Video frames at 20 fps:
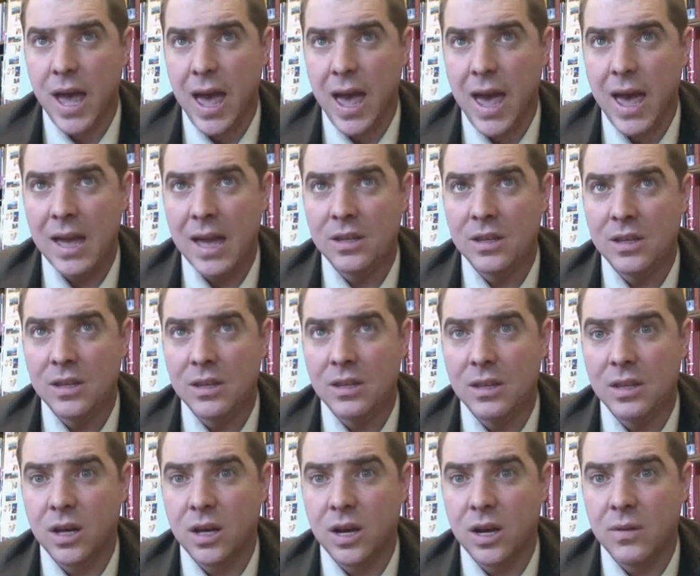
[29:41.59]
And
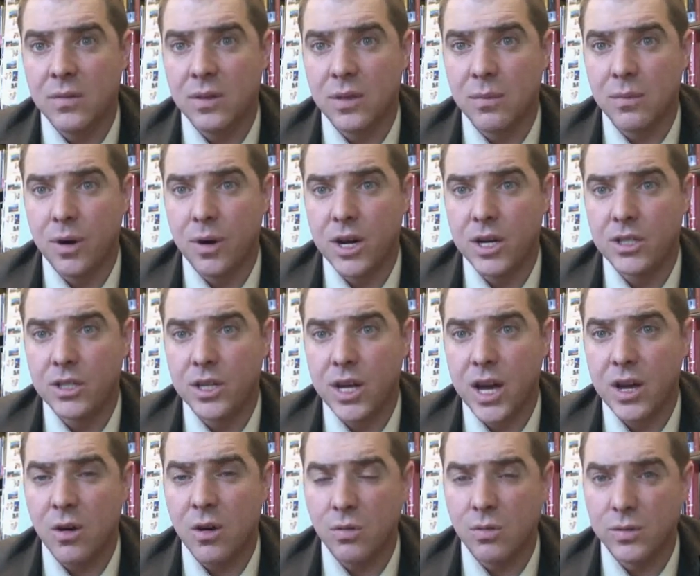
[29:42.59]
the British
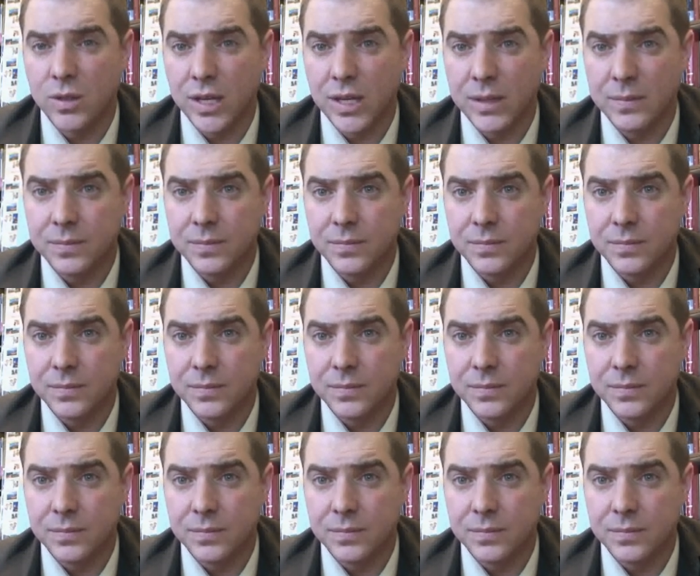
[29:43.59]
not only